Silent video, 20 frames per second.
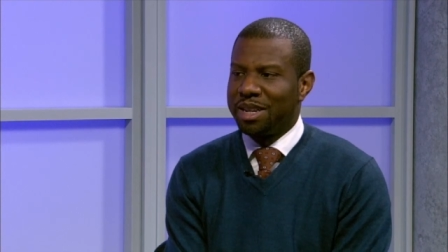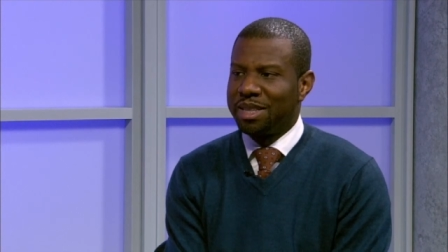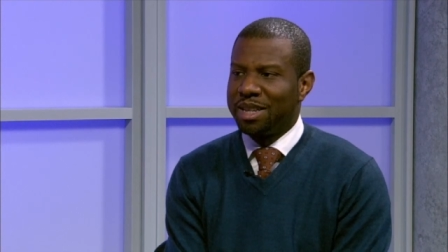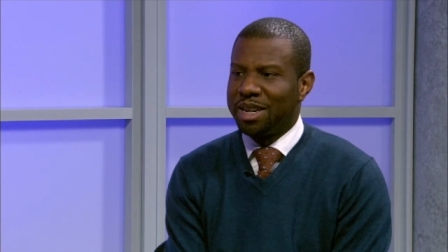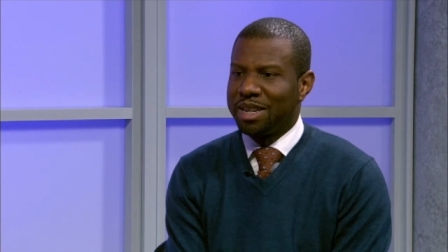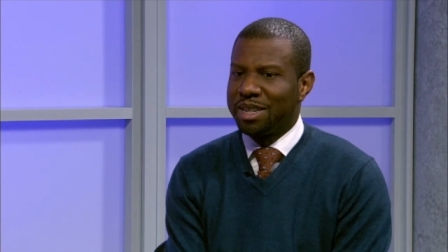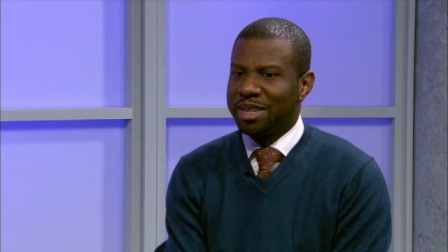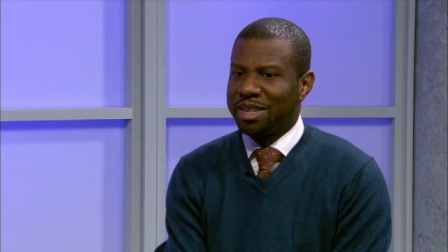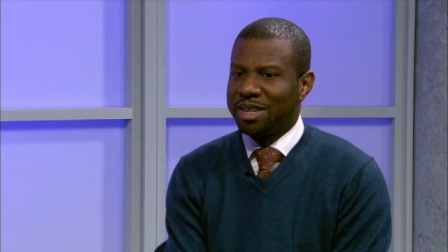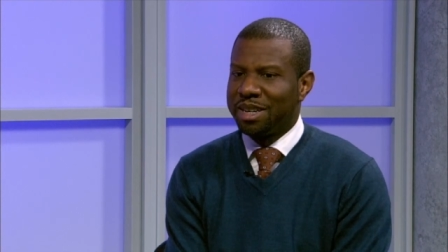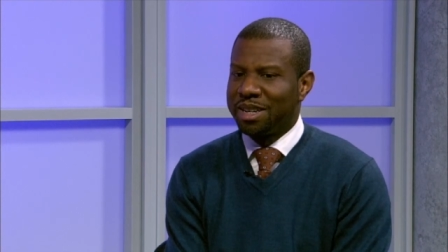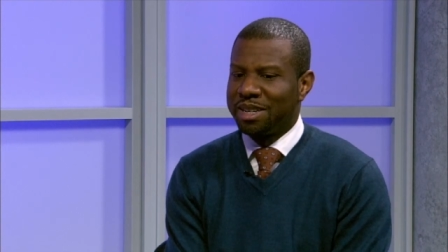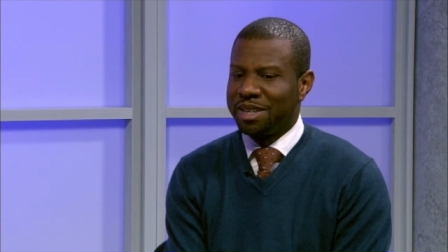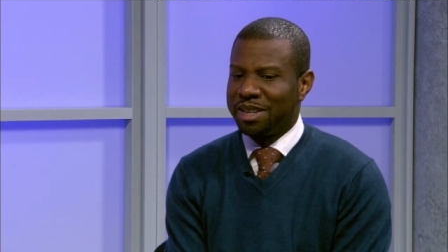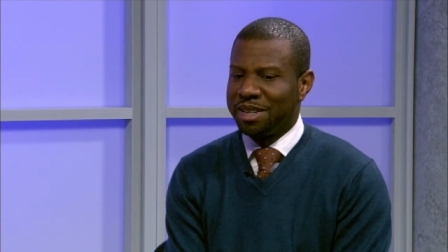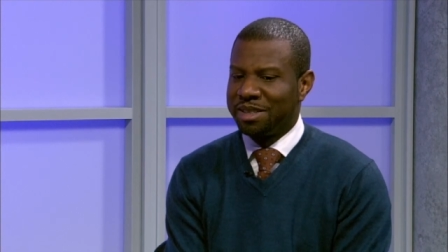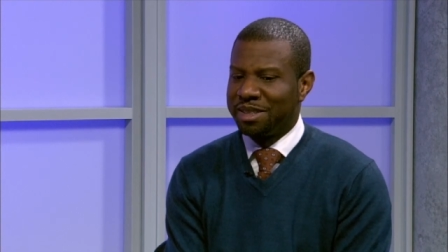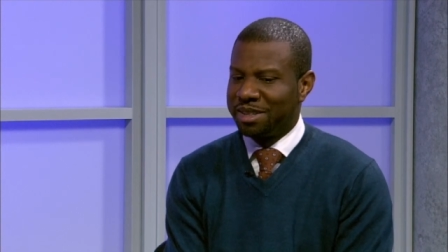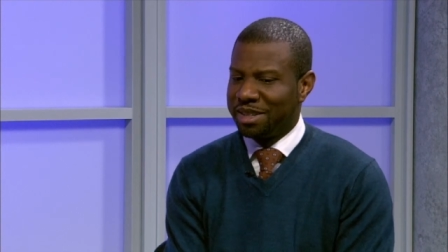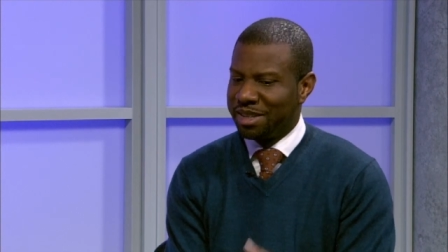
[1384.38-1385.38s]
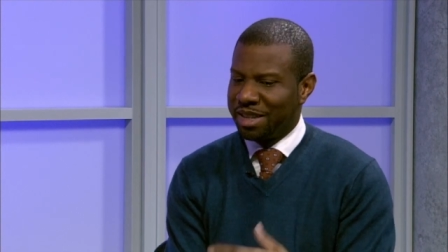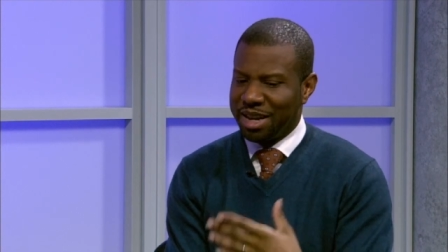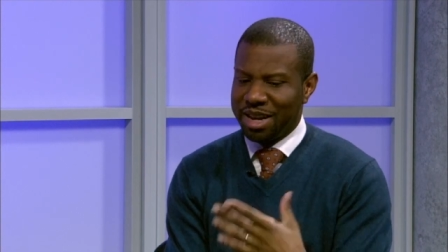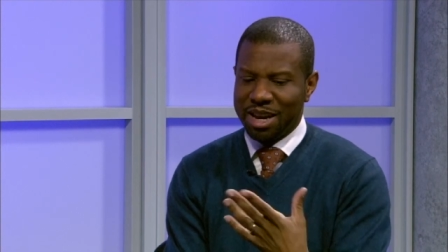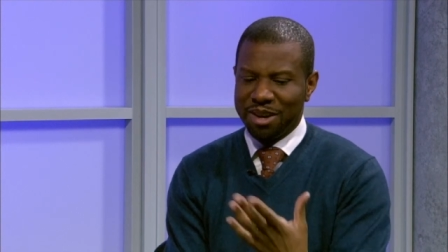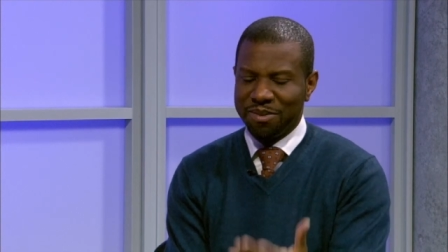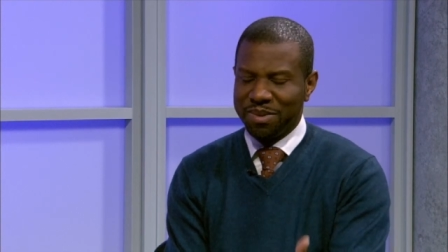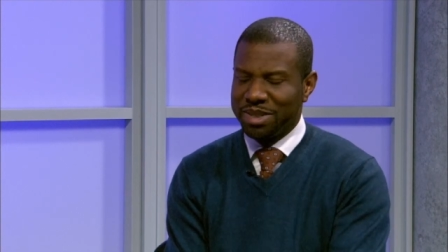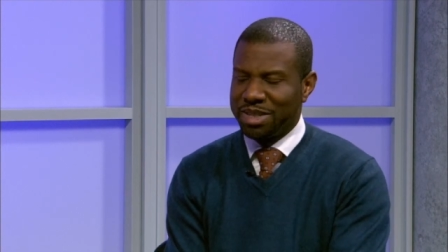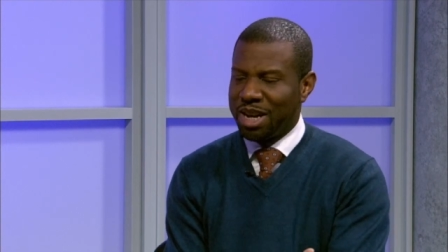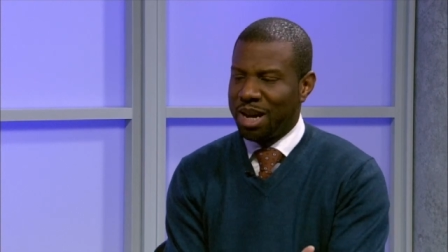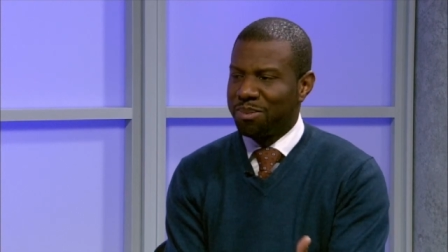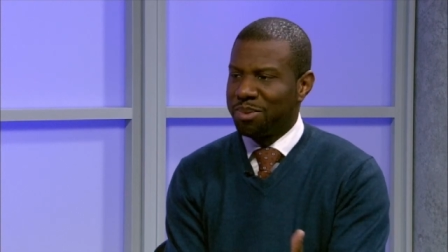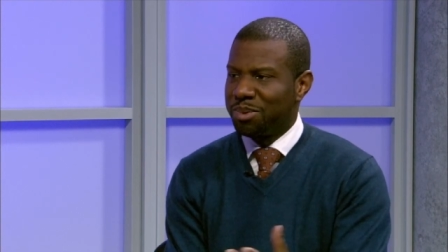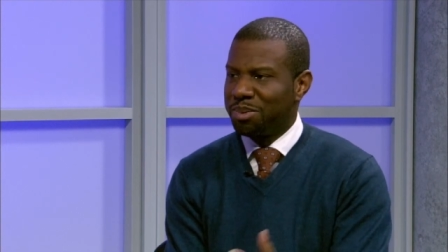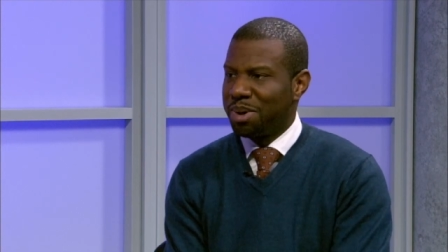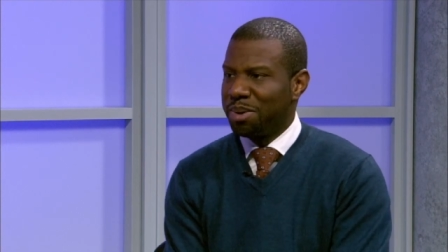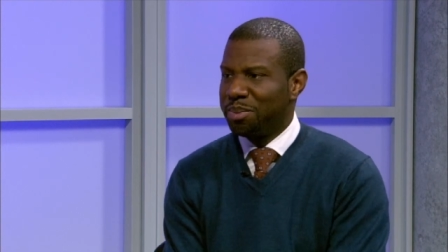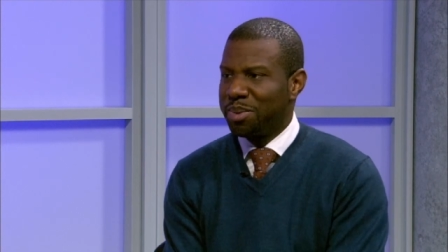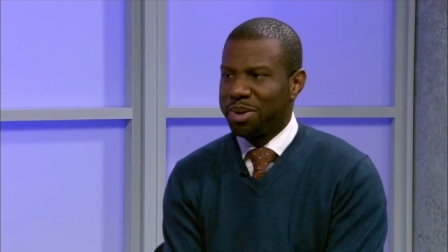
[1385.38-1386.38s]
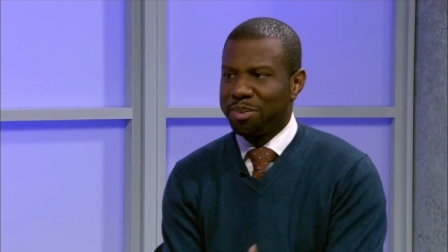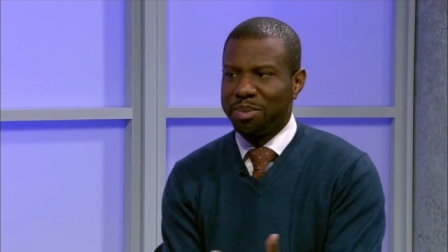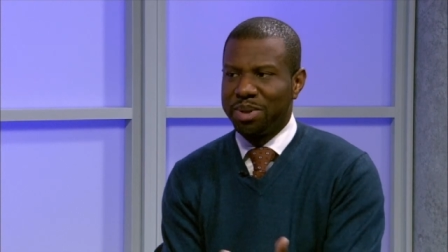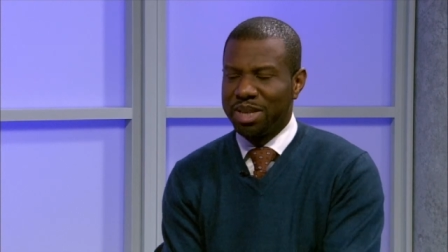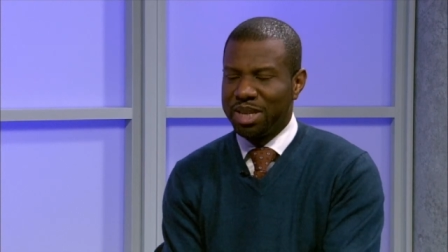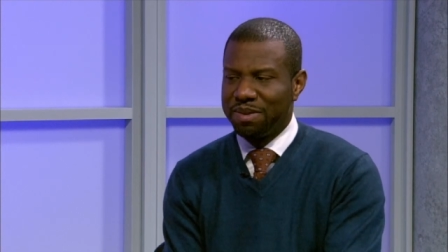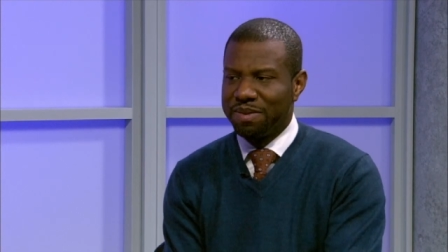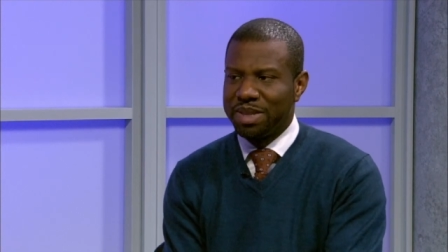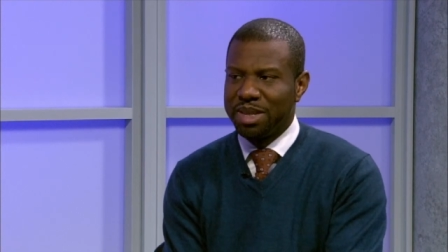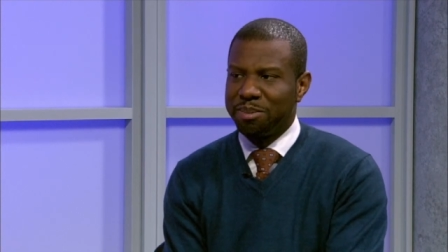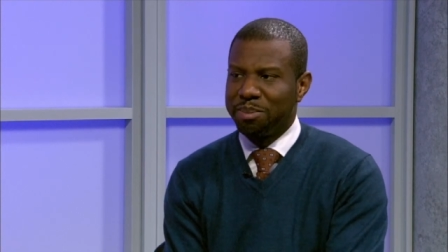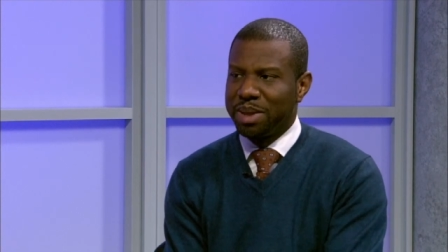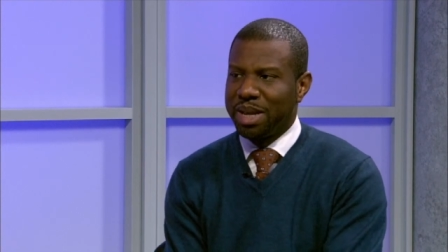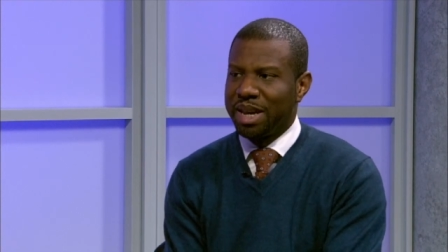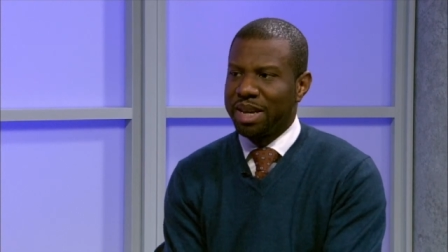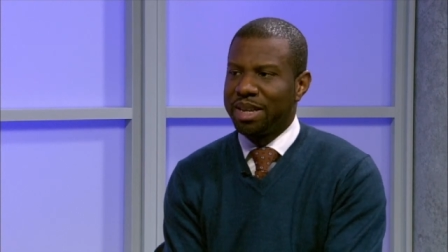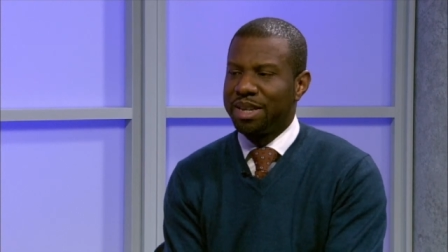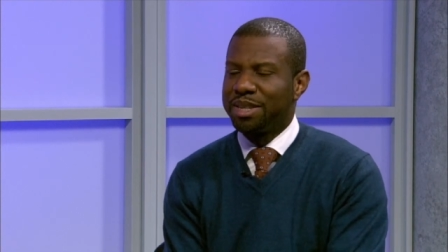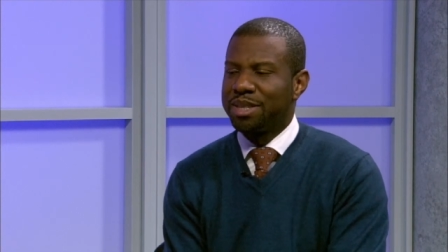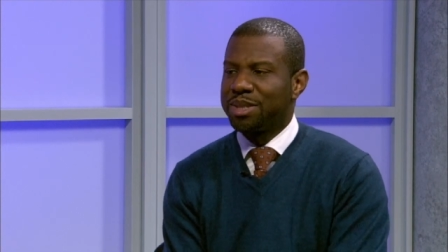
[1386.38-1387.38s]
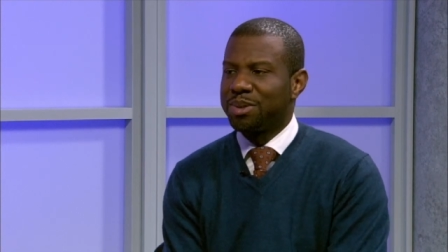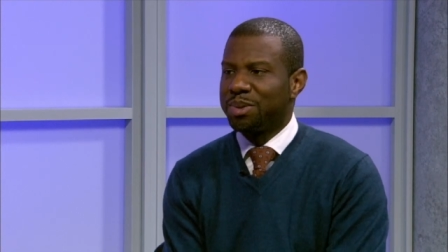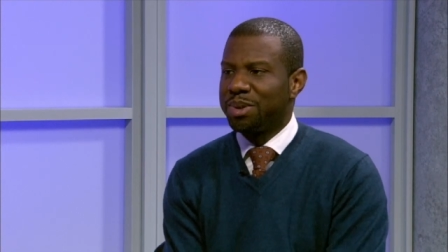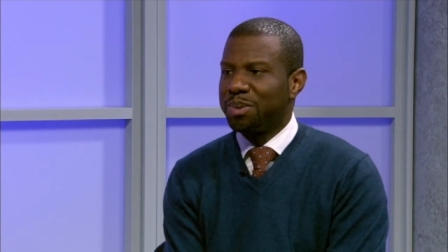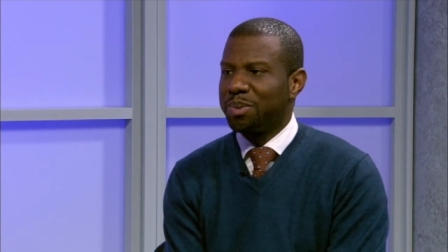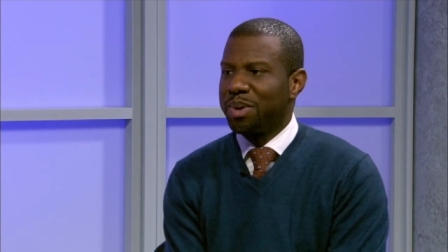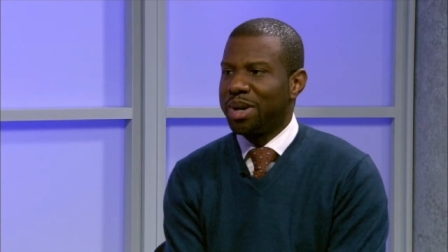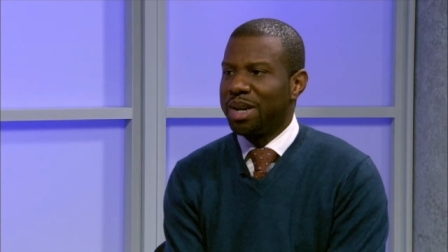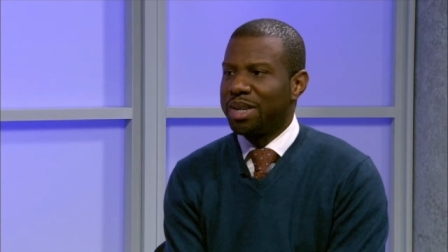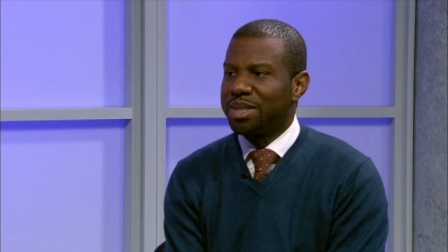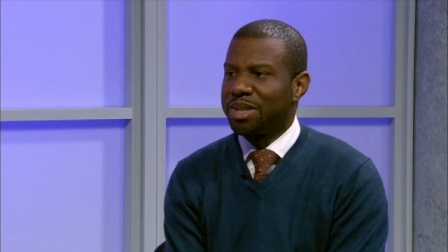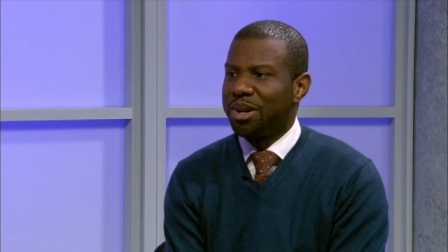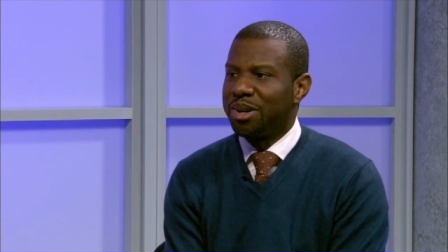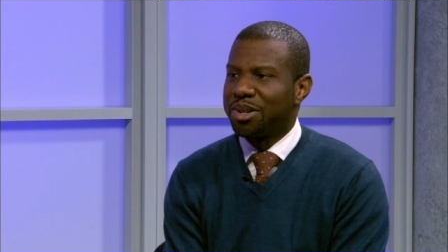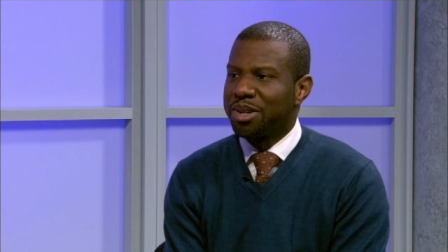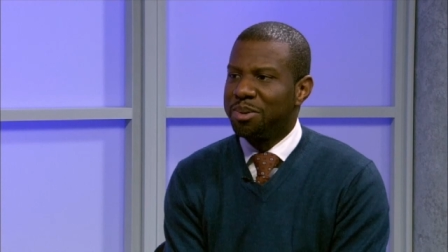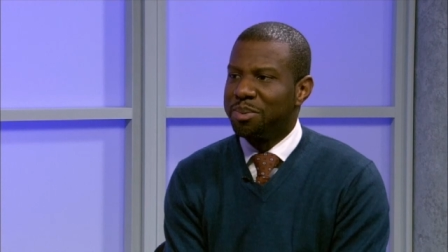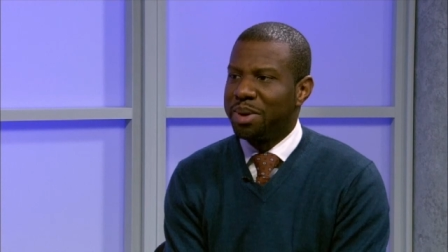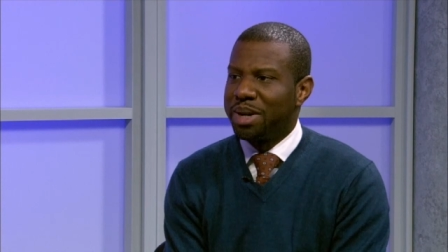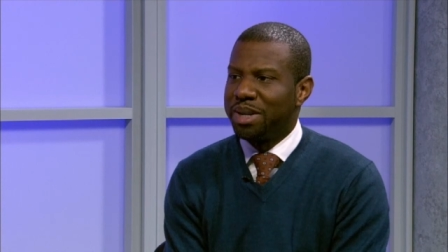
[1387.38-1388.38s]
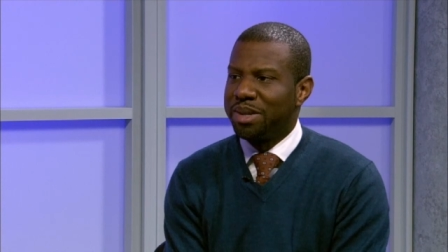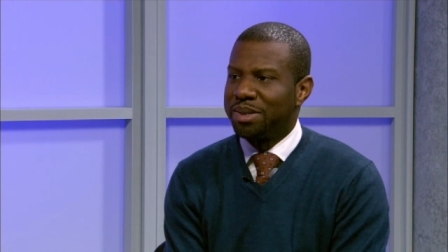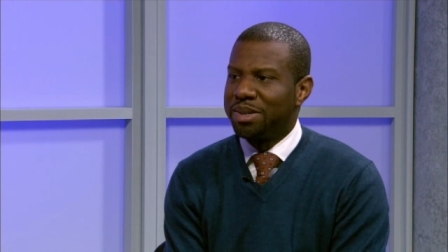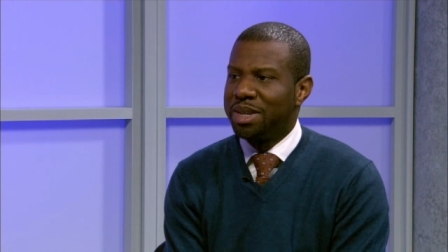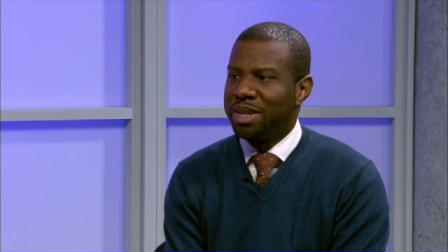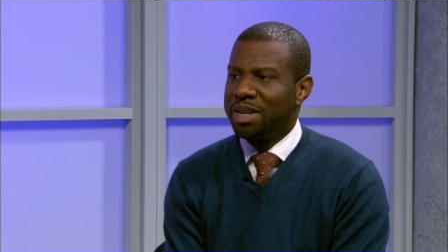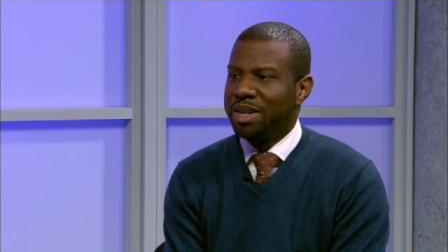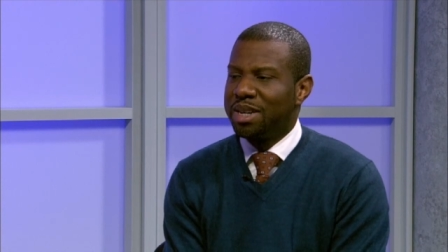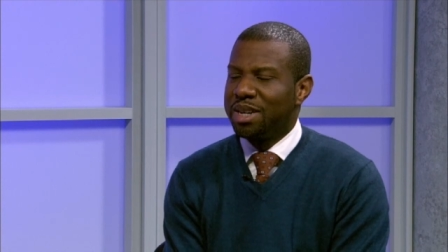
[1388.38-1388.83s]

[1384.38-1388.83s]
and I and, and, I have a chapter in my book, Believing in Black History, where I talk about